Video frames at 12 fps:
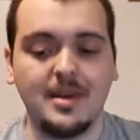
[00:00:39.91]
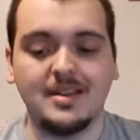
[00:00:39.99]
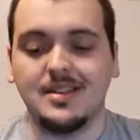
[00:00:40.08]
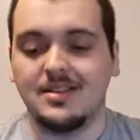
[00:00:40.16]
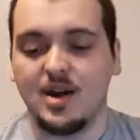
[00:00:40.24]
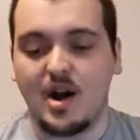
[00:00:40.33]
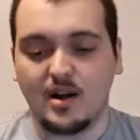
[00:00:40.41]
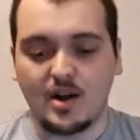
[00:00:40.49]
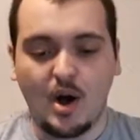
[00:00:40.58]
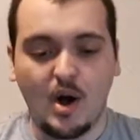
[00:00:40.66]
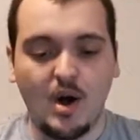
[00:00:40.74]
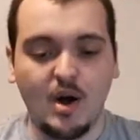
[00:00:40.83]
it did not
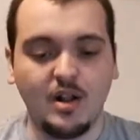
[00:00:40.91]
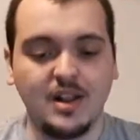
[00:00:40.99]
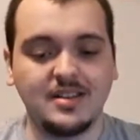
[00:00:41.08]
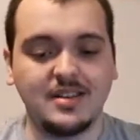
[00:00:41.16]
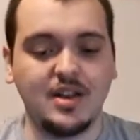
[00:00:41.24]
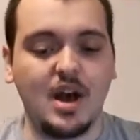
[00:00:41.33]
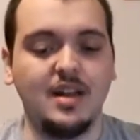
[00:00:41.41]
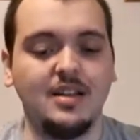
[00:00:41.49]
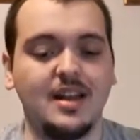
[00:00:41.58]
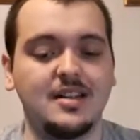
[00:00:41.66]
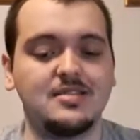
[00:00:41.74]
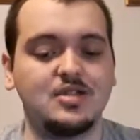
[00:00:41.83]
call and did not
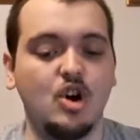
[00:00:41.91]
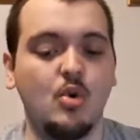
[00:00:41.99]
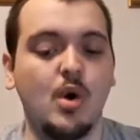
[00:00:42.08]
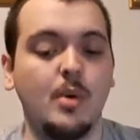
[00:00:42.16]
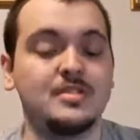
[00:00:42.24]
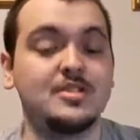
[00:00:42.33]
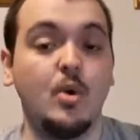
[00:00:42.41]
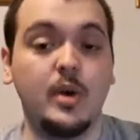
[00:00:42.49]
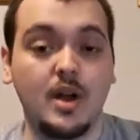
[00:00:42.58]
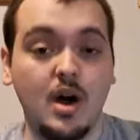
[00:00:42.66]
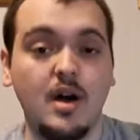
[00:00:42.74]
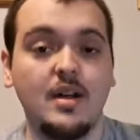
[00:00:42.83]
let us know what was
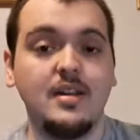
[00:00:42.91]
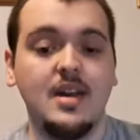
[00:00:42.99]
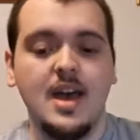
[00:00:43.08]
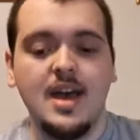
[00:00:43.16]
going on,